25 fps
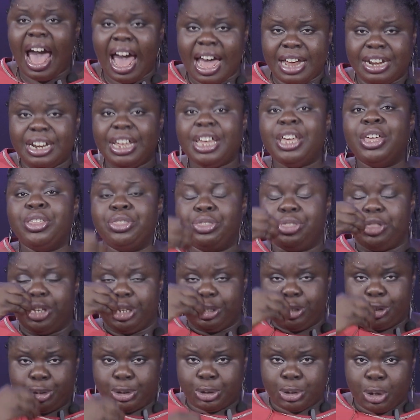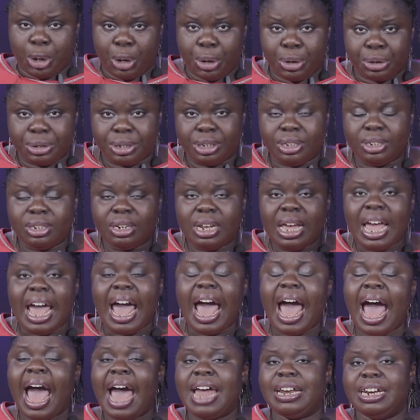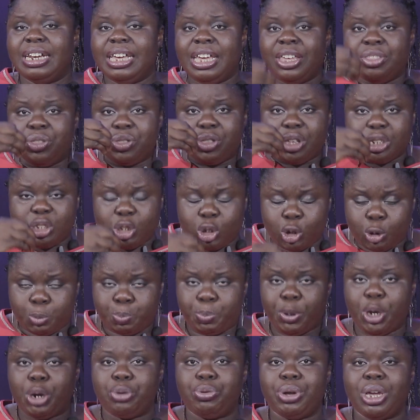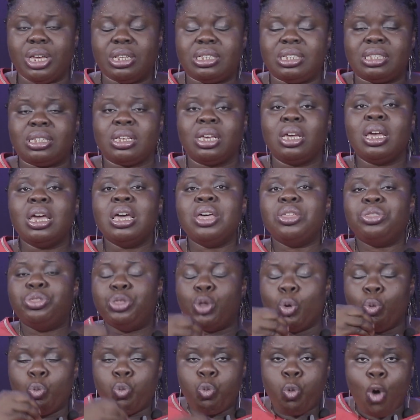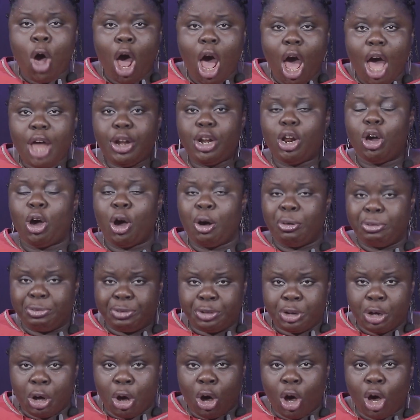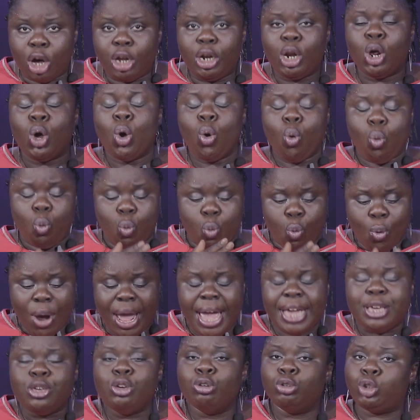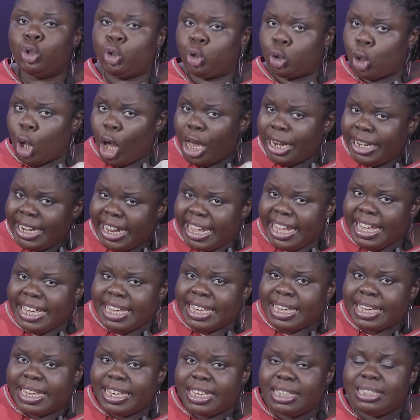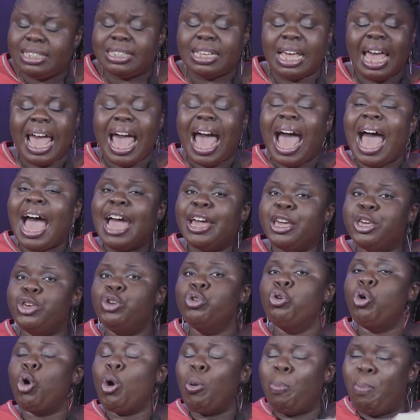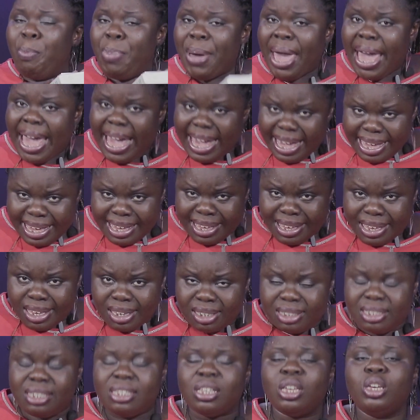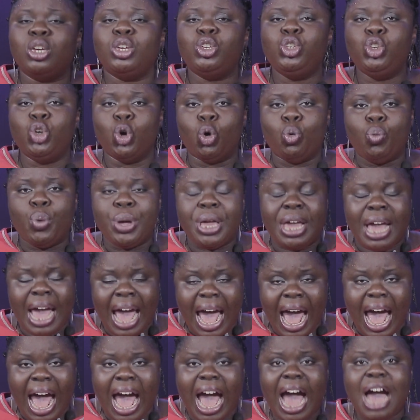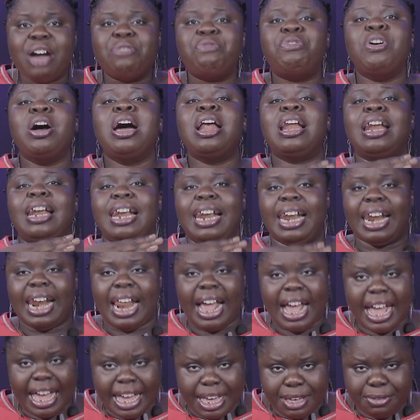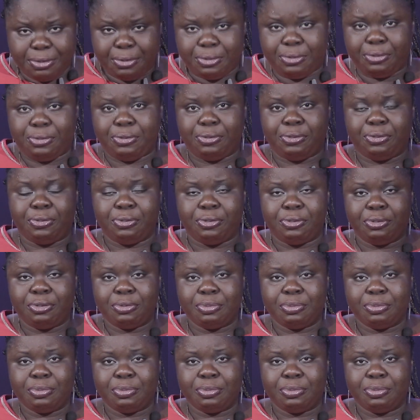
and in the Son and in the Spirit. The Word of God, when you study it and you obey it, you will have life.